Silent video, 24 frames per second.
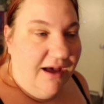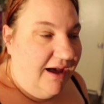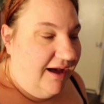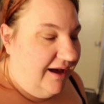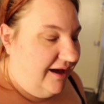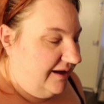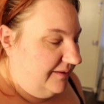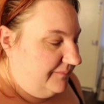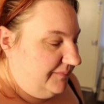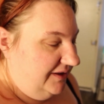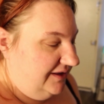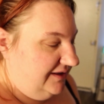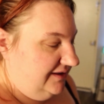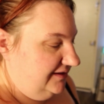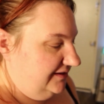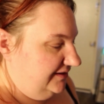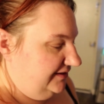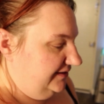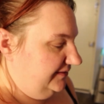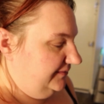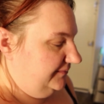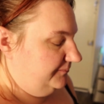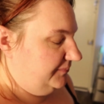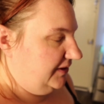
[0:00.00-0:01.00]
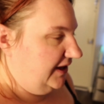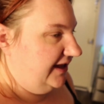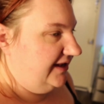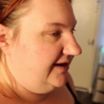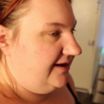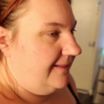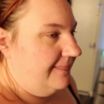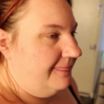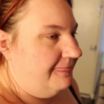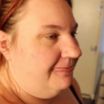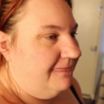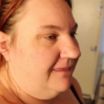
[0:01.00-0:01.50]
Um,
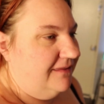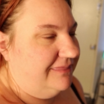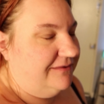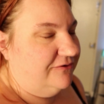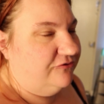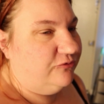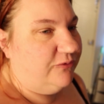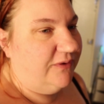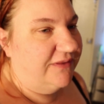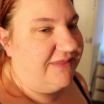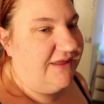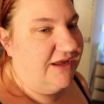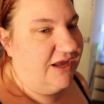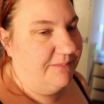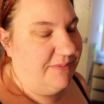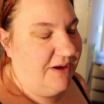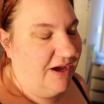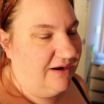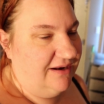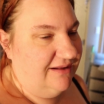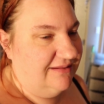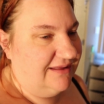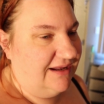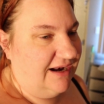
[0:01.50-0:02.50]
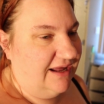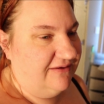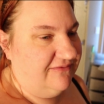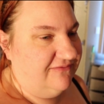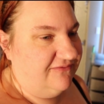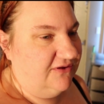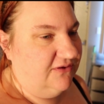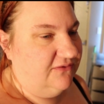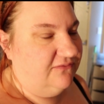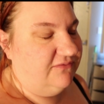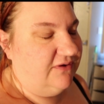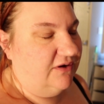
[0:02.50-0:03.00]
but there's one thing about it that I
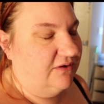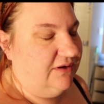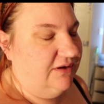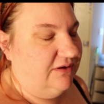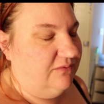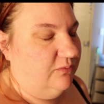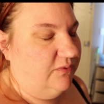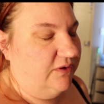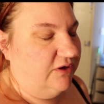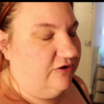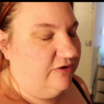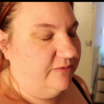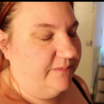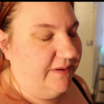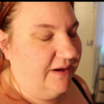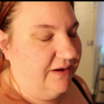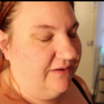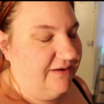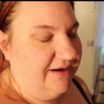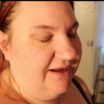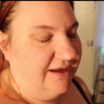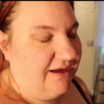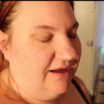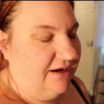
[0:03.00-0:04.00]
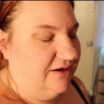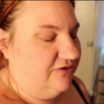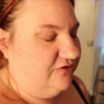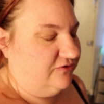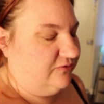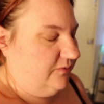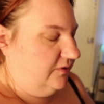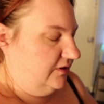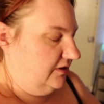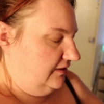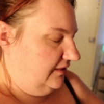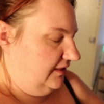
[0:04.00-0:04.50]
feel very weird about and I kind of
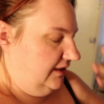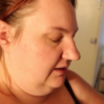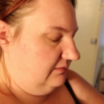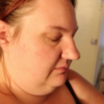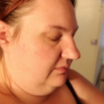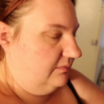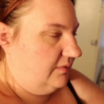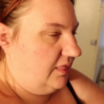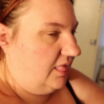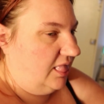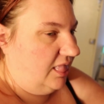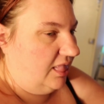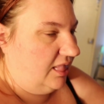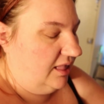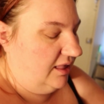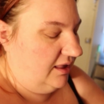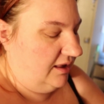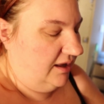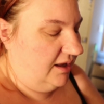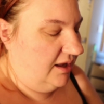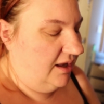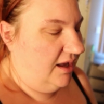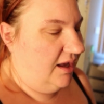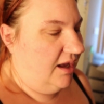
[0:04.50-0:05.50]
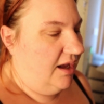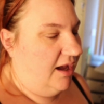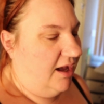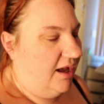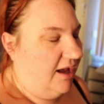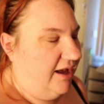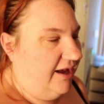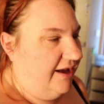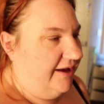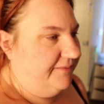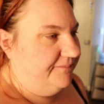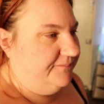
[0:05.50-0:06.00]
just wanted to like, blah.
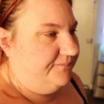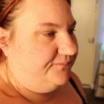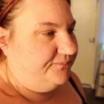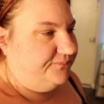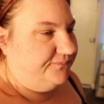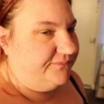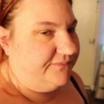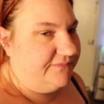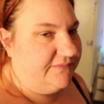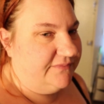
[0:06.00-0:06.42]
Um,